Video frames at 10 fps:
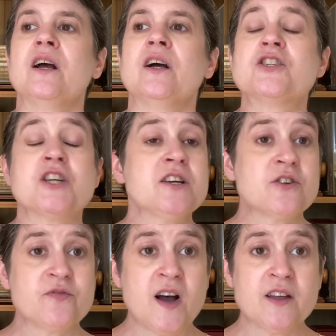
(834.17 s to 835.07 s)
She and her
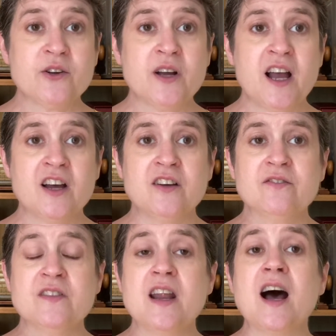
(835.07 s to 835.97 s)
father
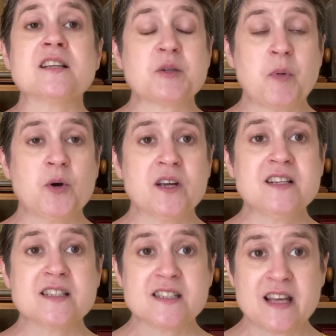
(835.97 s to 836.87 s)
have not spoken
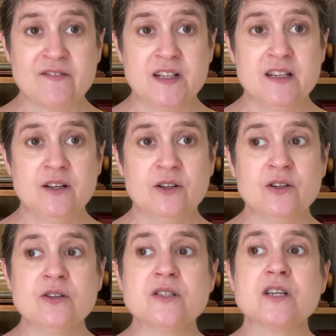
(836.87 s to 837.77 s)
in seven
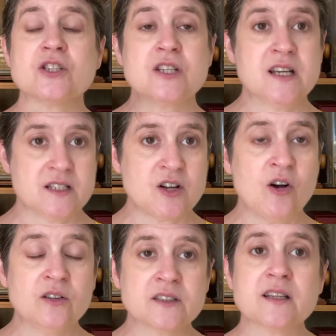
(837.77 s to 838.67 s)
years. She gets
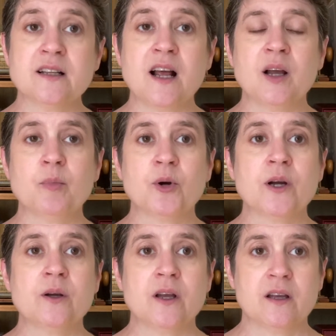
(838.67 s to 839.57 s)
called to the
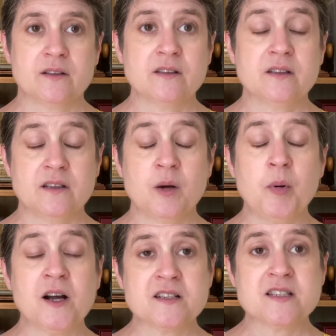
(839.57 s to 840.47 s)
library
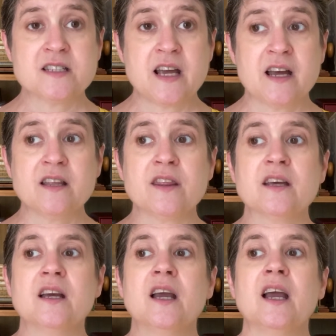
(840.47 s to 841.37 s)
upon his death
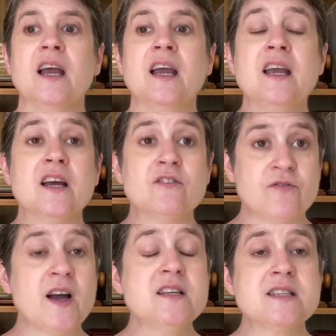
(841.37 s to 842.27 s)
and
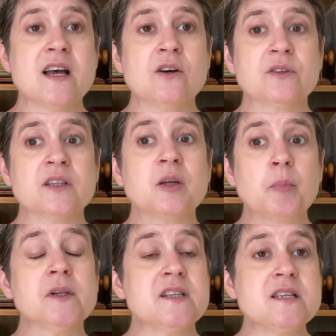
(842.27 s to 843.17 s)
finds out that the
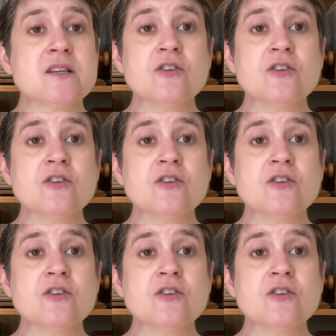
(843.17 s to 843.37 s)
police are